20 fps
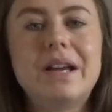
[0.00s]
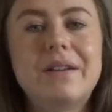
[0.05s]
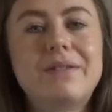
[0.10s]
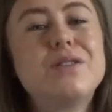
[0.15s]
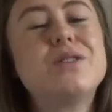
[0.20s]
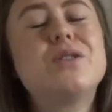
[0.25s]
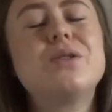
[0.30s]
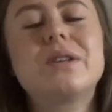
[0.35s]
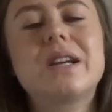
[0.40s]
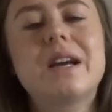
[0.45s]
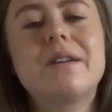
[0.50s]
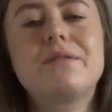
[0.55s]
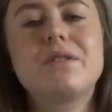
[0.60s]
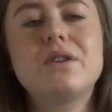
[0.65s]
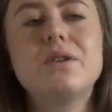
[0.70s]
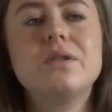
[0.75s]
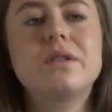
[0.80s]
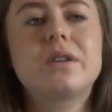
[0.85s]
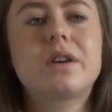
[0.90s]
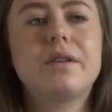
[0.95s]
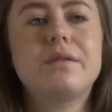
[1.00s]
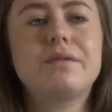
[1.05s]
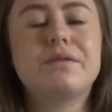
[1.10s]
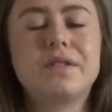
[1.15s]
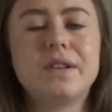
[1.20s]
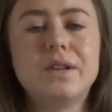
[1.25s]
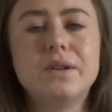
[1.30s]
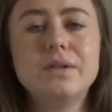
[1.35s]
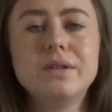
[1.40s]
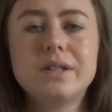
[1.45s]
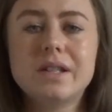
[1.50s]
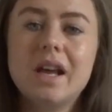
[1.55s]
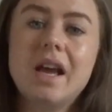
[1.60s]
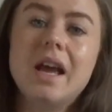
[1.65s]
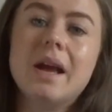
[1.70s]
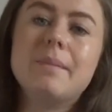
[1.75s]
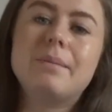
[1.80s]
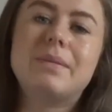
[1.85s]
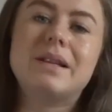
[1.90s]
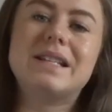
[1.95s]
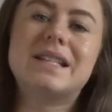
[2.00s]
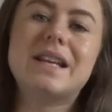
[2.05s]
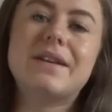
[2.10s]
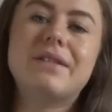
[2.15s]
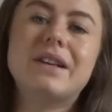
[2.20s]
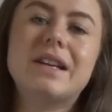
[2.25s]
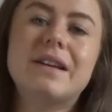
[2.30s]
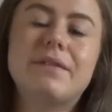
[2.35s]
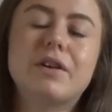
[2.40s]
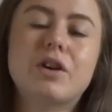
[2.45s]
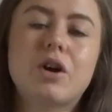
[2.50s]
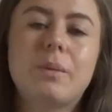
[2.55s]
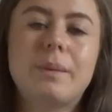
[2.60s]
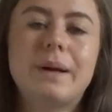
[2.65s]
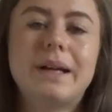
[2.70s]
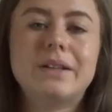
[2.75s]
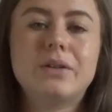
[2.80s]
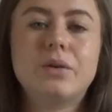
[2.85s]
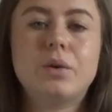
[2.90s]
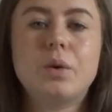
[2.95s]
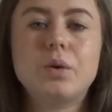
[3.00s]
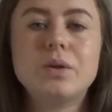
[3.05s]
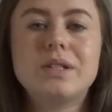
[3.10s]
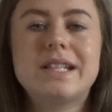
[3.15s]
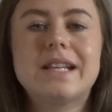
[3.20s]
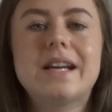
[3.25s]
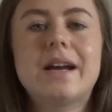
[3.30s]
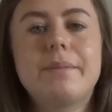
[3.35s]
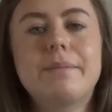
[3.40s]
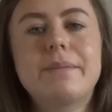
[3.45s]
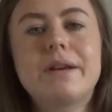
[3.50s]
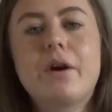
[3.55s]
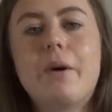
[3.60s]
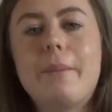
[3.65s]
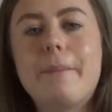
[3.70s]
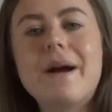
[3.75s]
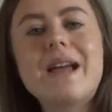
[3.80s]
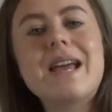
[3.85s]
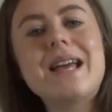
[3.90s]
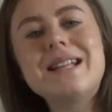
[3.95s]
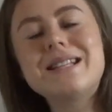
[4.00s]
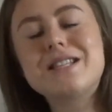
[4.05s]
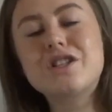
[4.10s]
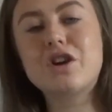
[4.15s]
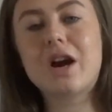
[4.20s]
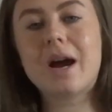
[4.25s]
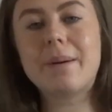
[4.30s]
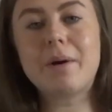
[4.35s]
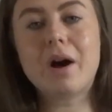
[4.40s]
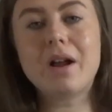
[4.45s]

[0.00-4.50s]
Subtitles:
if you do get confused, please either leave a comment or DM me on my Instagram.